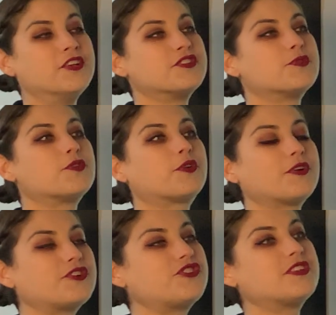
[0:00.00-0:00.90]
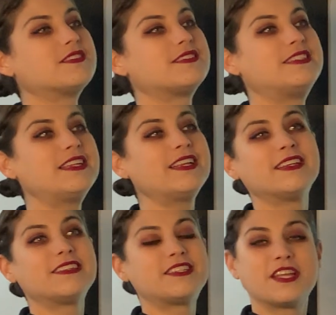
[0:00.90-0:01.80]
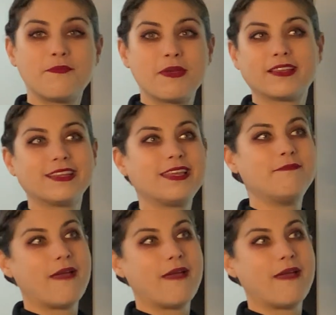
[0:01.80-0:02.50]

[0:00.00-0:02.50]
So the Christians didn't typically